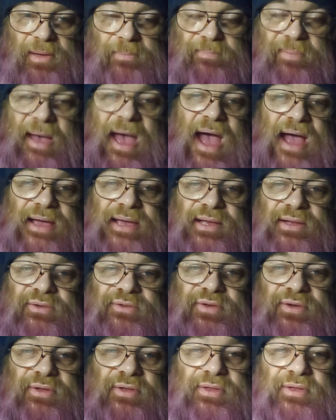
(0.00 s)
it back
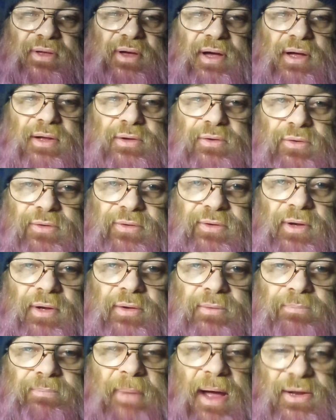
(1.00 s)
into
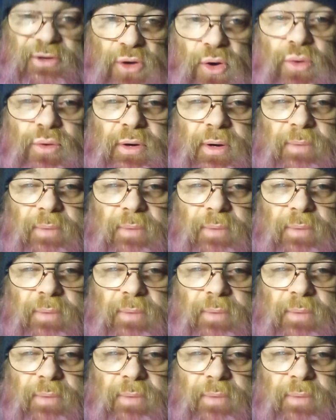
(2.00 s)
my new